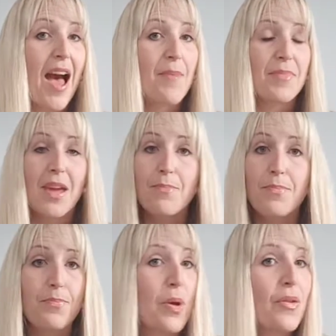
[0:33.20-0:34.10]
They
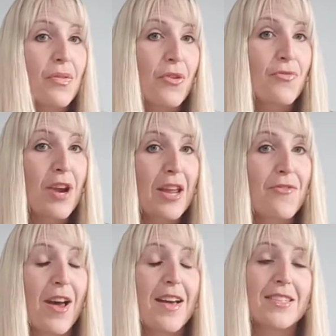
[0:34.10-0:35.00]
burn through really
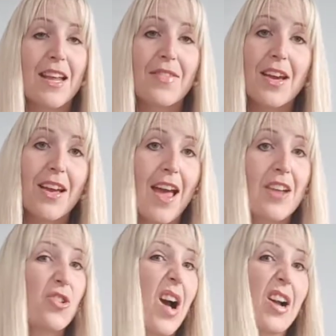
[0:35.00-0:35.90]
fast
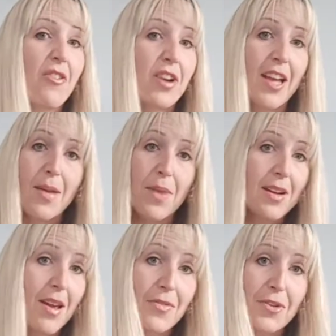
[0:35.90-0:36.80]
and you're hungry again by
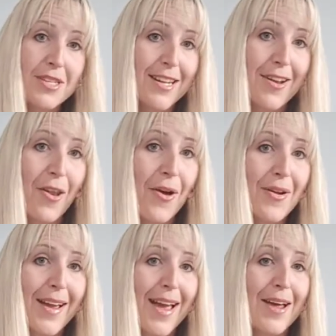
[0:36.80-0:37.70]
9:30, 10
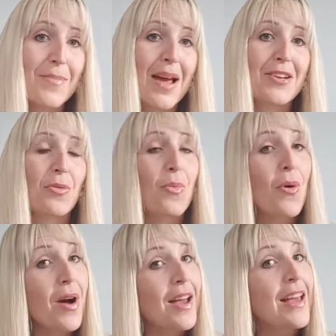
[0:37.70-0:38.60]
o'clock, and you're
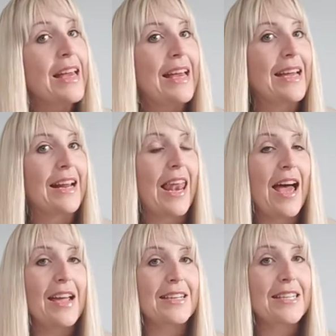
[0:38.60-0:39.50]
more
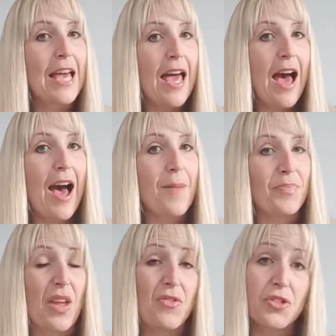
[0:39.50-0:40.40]
inclined,
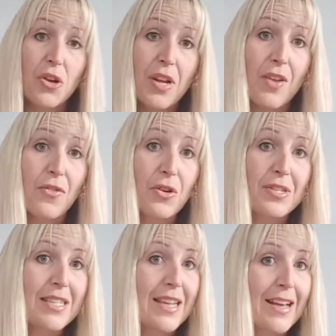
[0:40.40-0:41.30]
if you don't have good
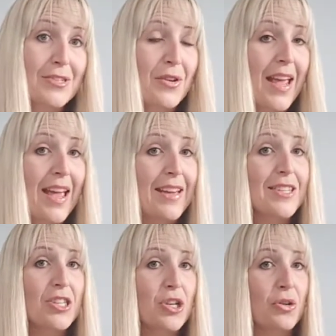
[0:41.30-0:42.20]
snacks on
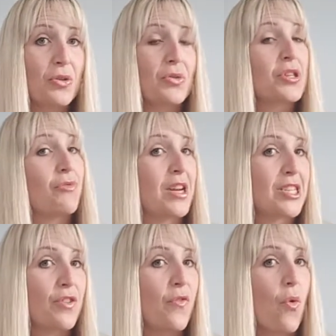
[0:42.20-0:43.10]
hand, to
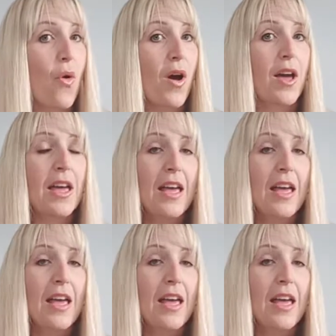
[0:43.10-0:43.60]
reach for